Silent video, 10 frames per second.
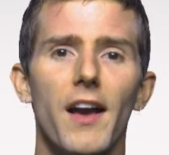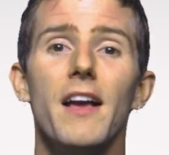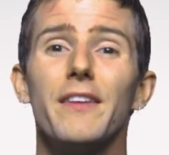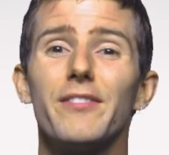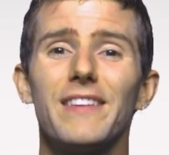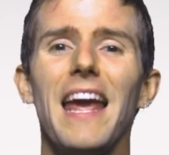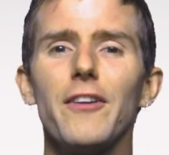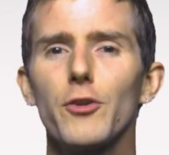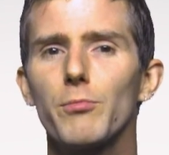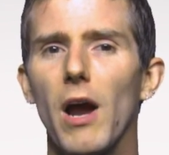a
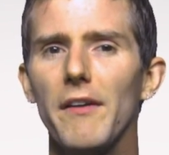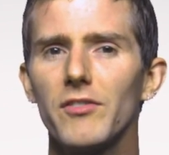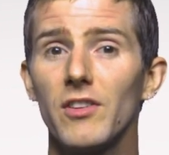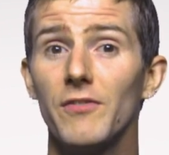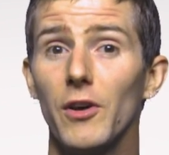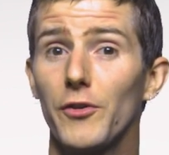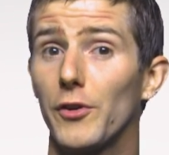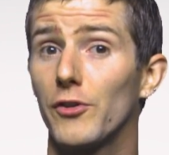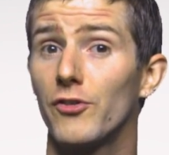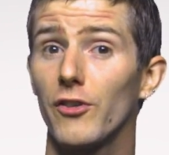standard privacy
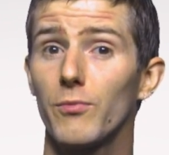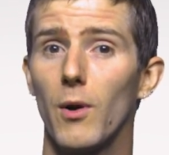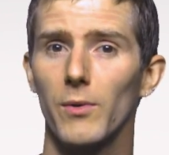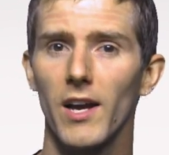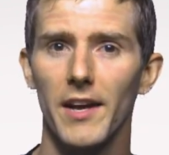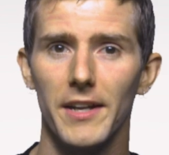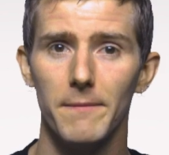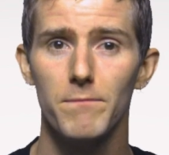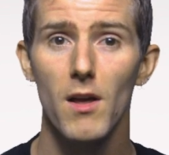filter just won't cut it?